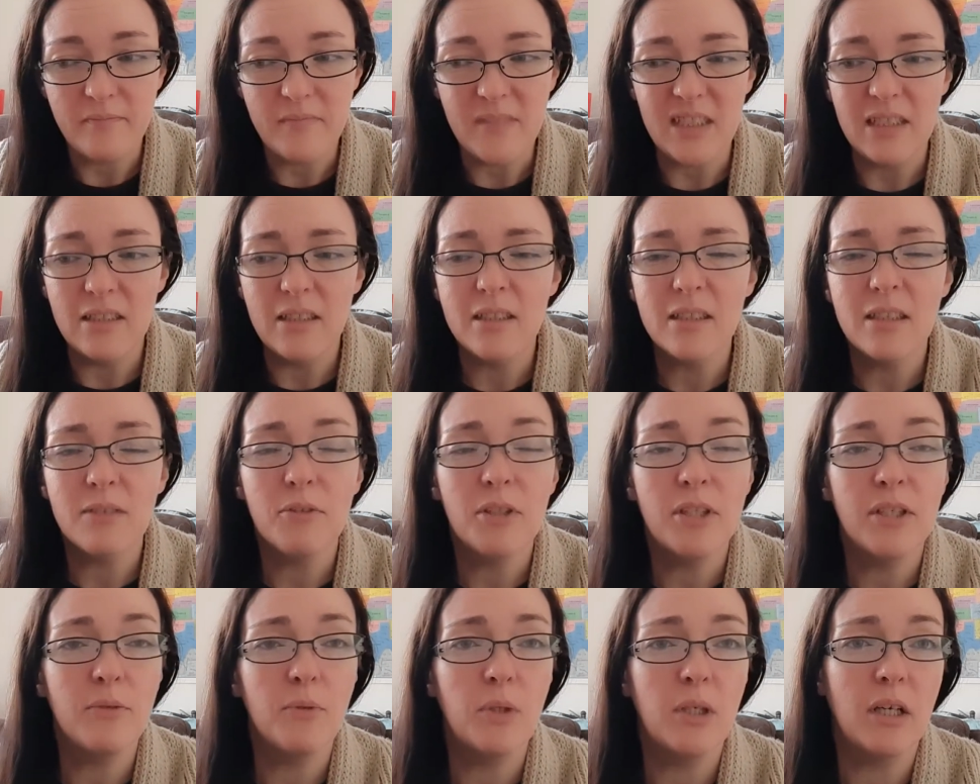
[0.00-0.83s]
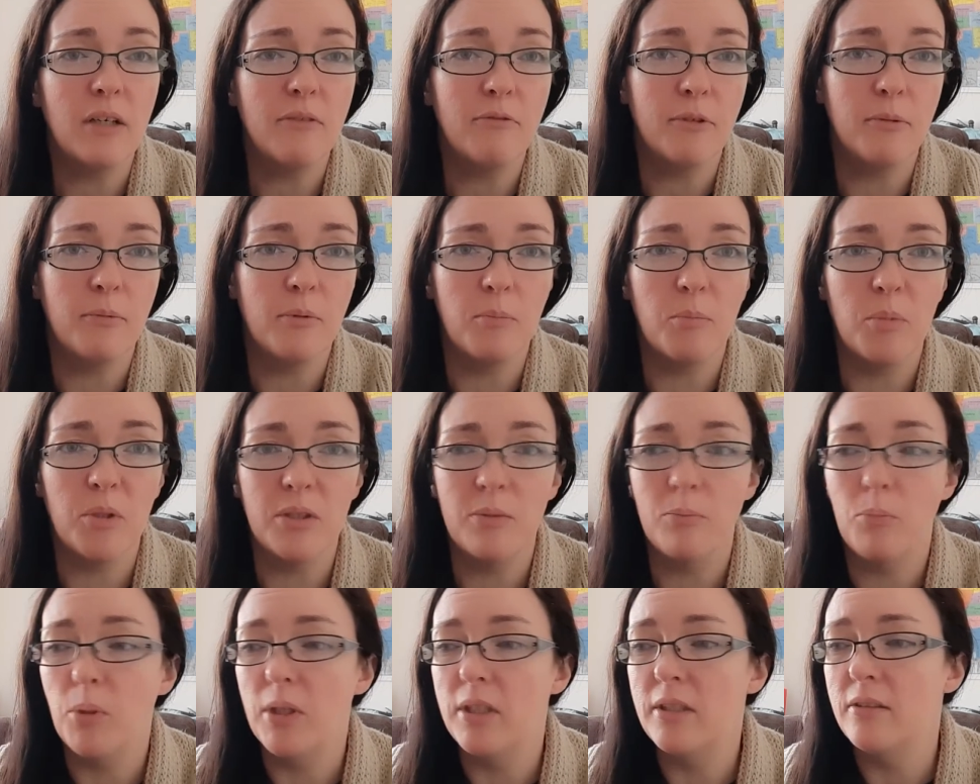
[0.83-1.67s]
that's everything we got from the Book
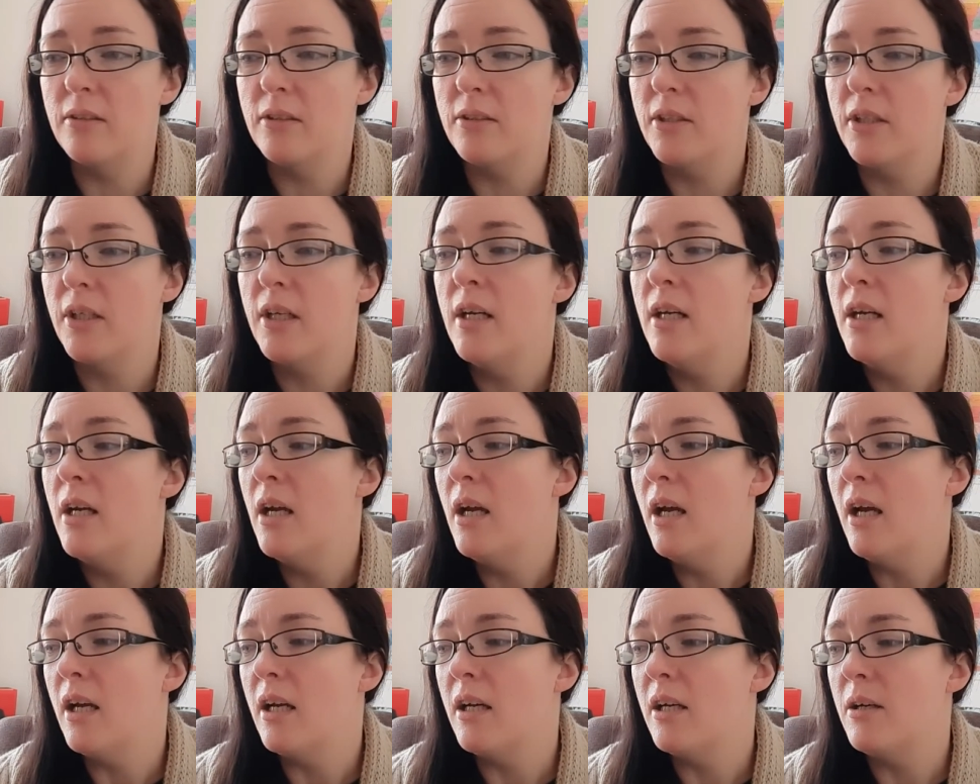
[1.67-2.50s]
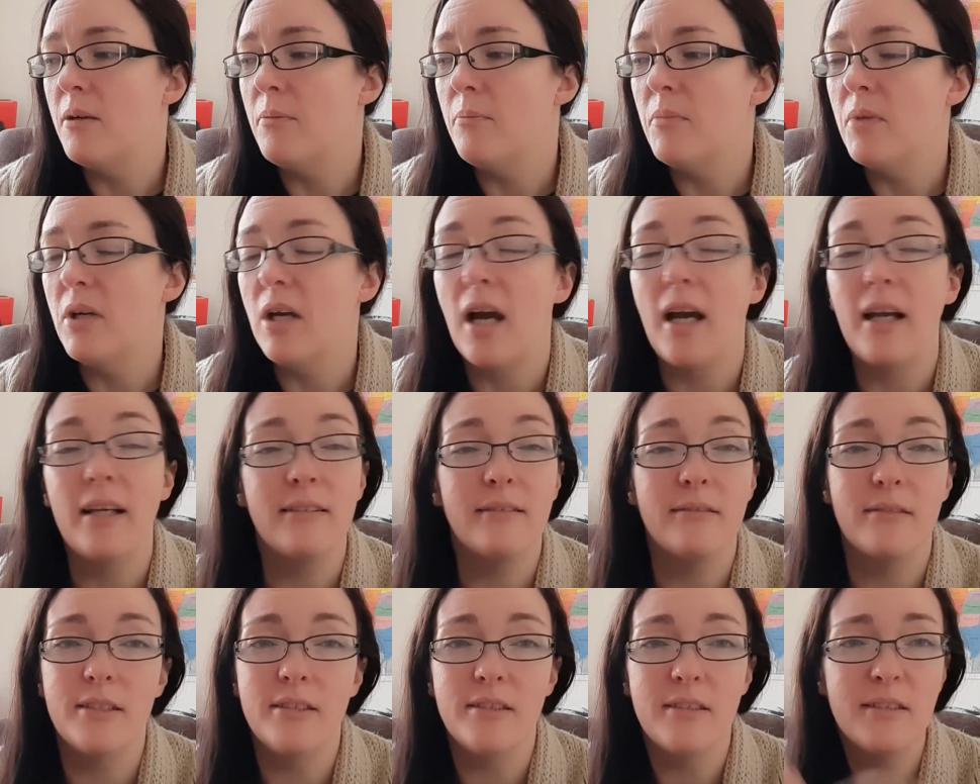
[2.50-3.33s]
Bundler.
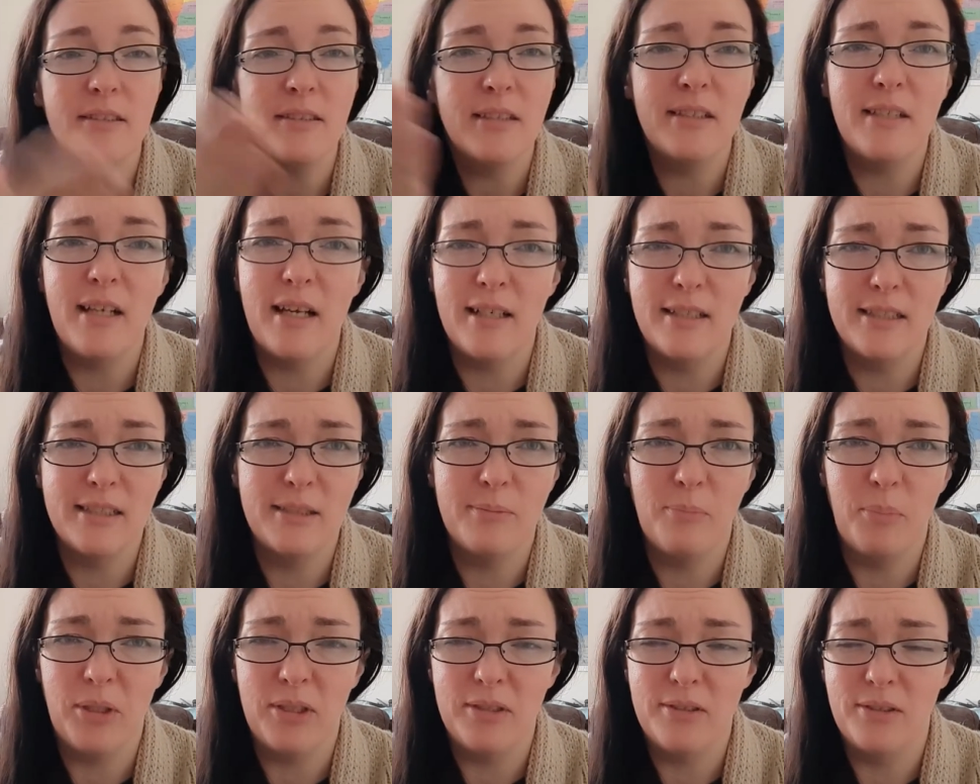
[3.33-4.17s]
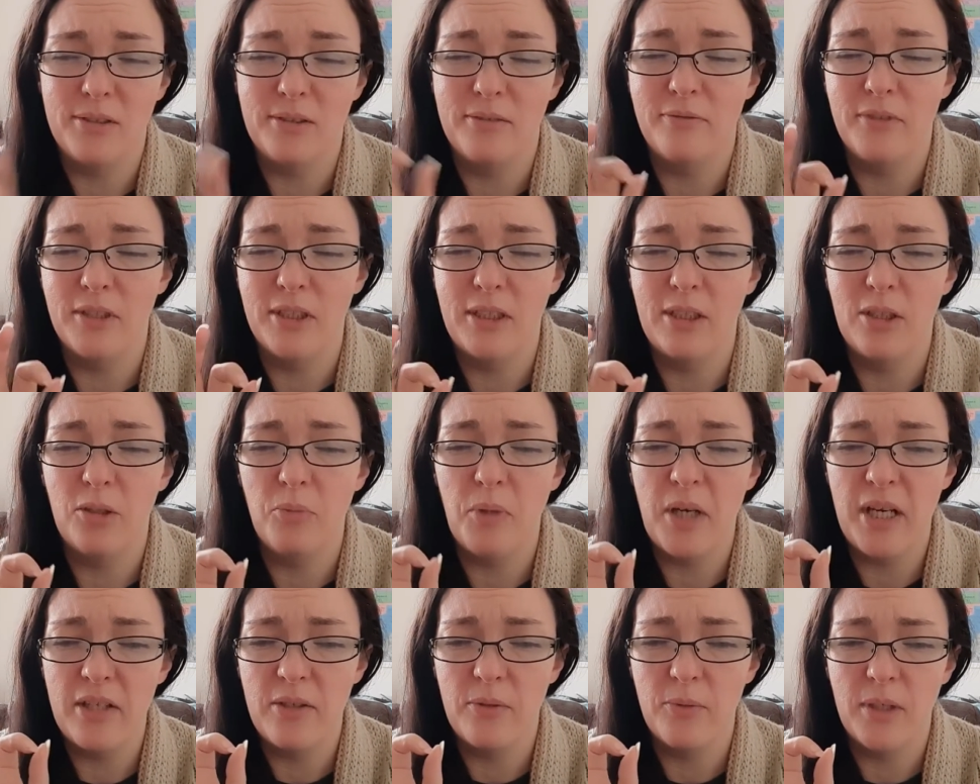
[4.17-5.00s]
This is a non-sponsored video,
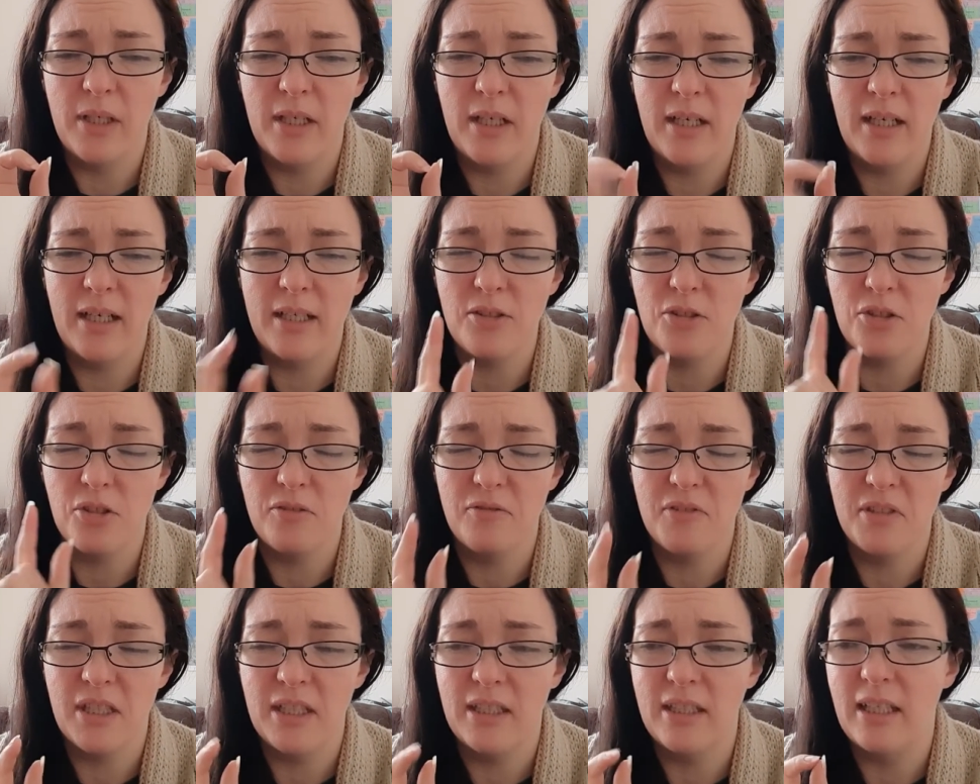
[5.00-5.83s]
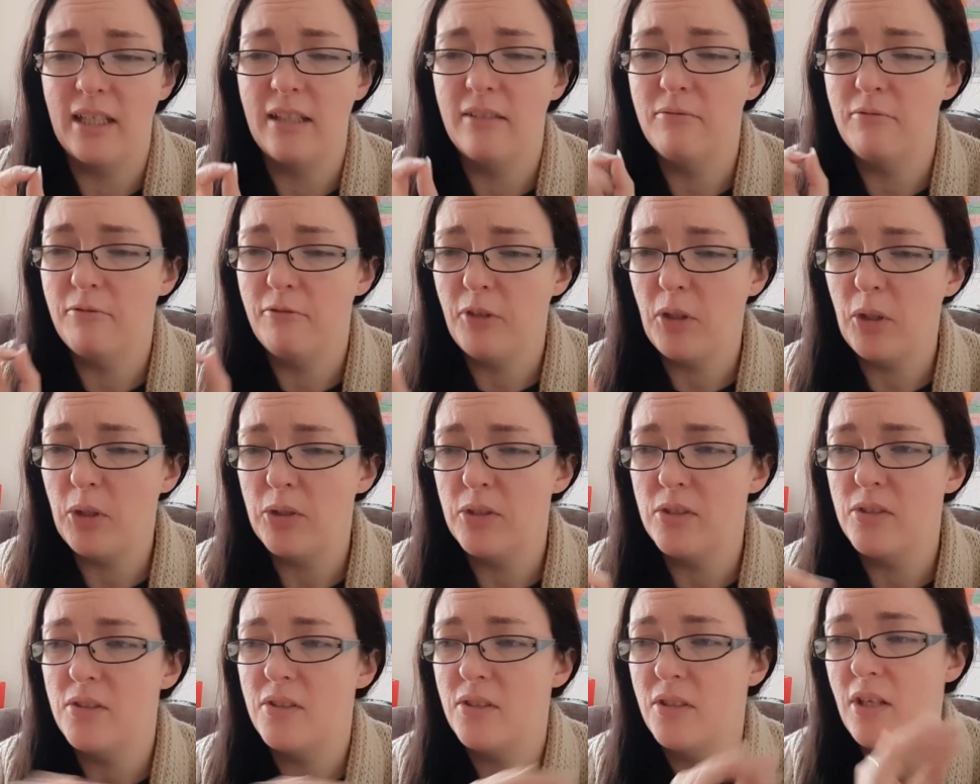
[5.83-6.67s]
by the way. I should have said that
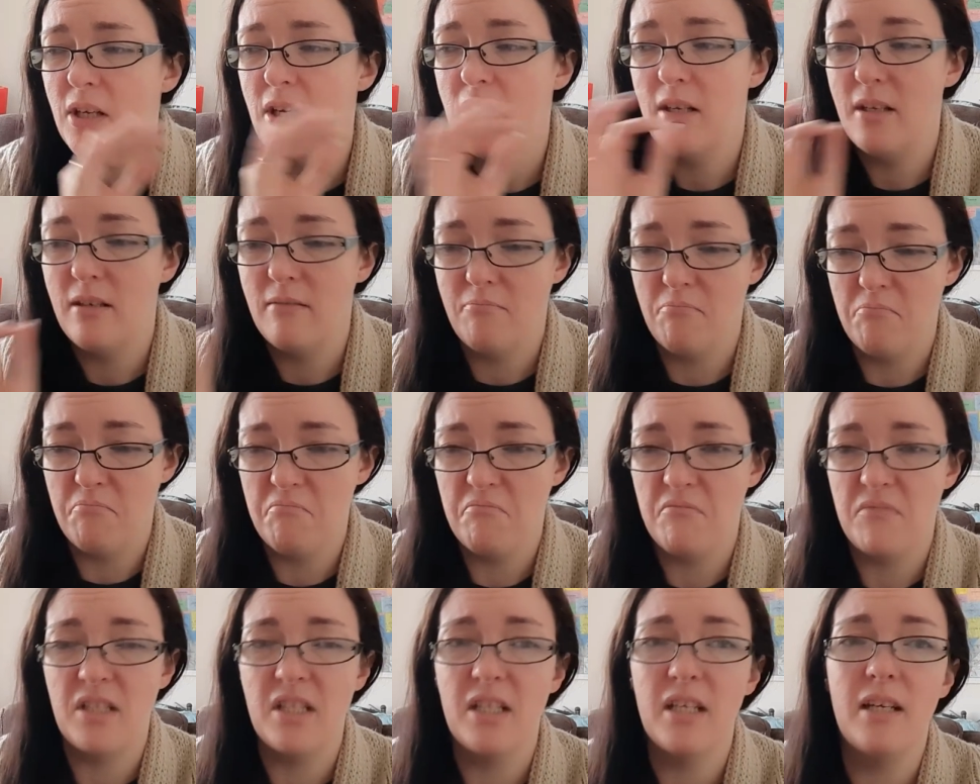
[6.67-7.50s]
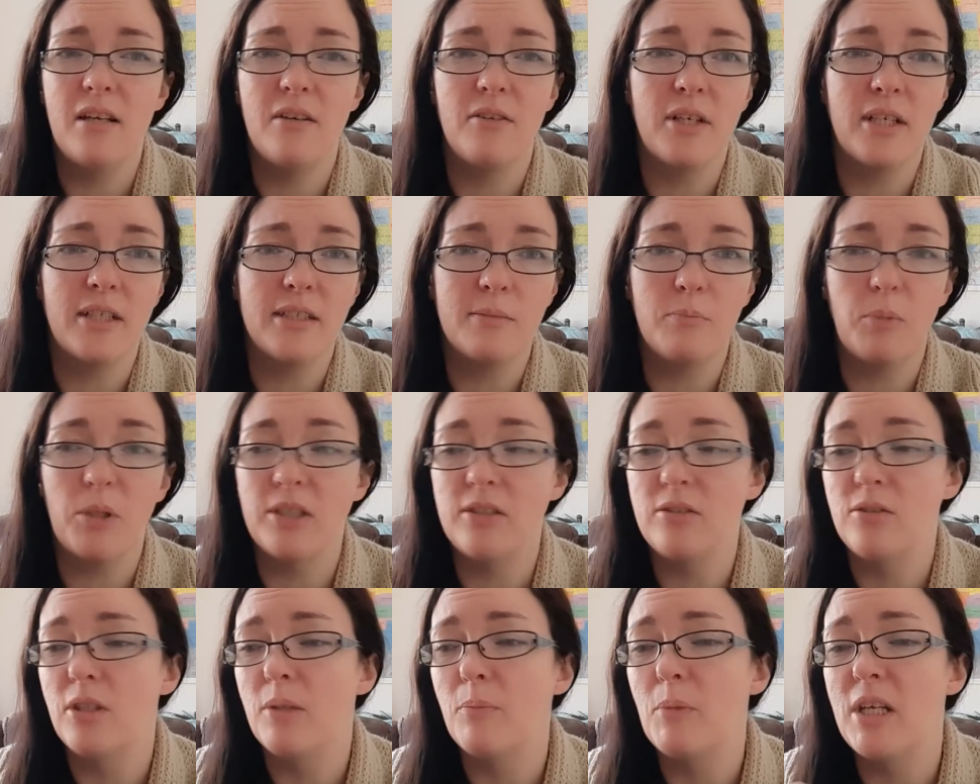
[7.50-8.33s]
first. They are not
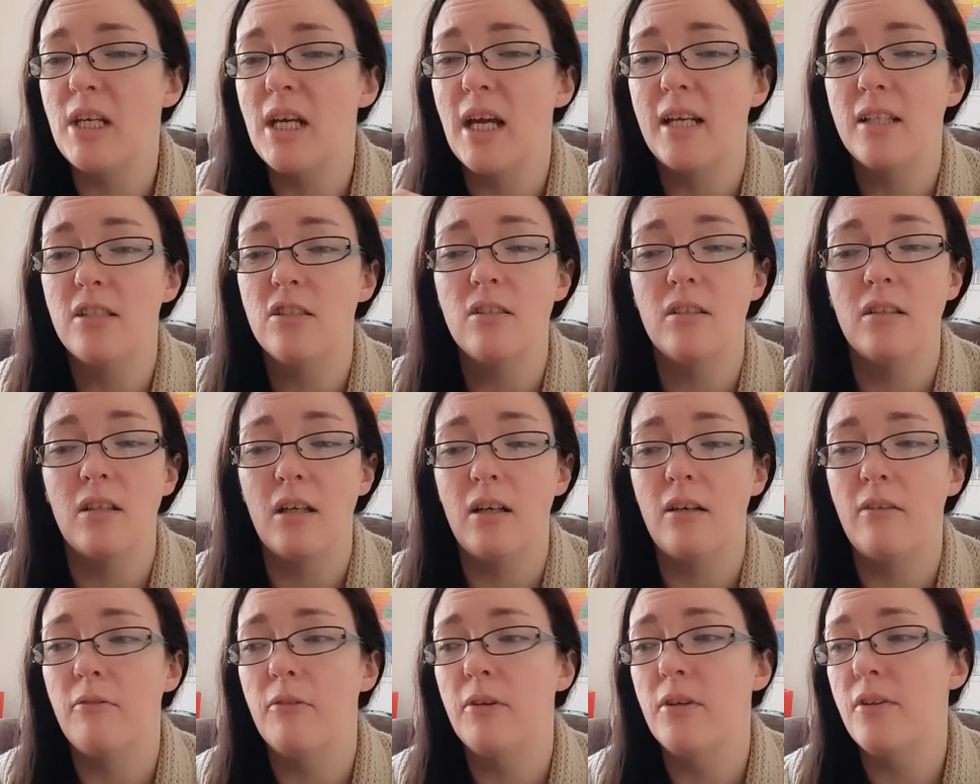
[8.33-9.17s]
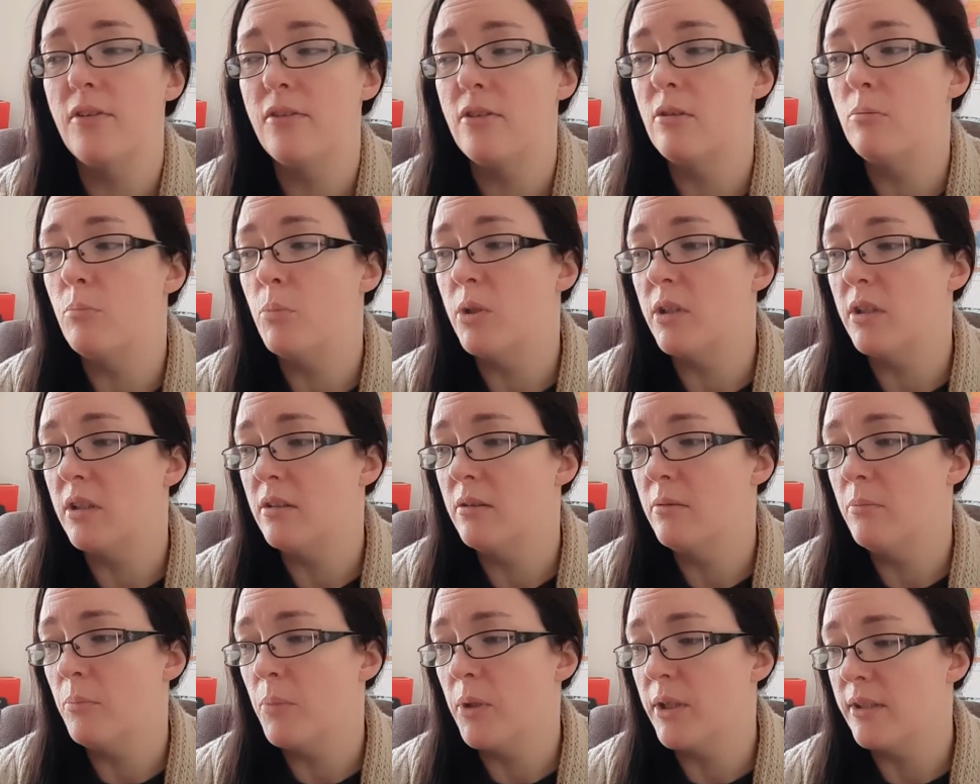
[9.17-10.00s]
sponsoring me. I just love the Book
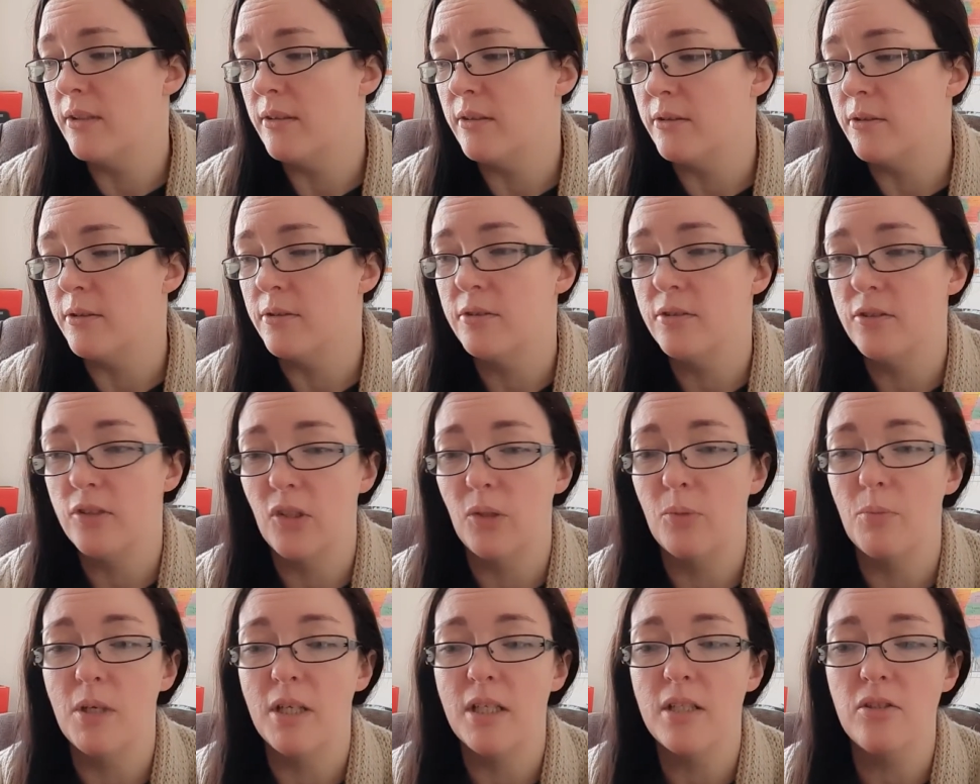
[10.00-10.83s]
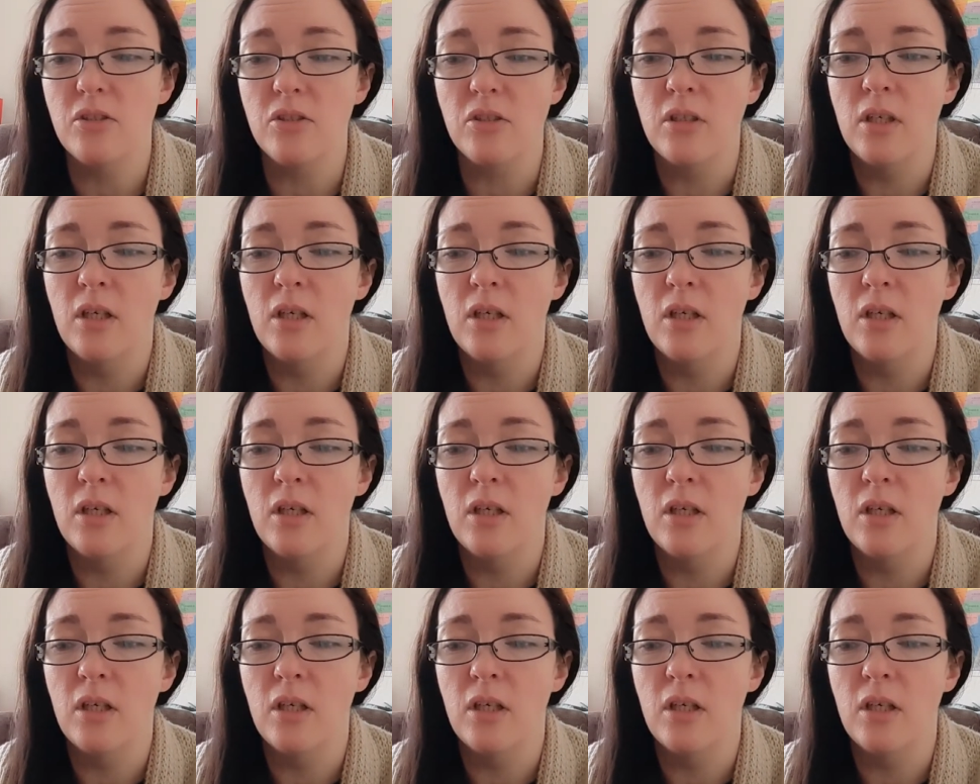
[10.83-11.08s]
Bundler so much.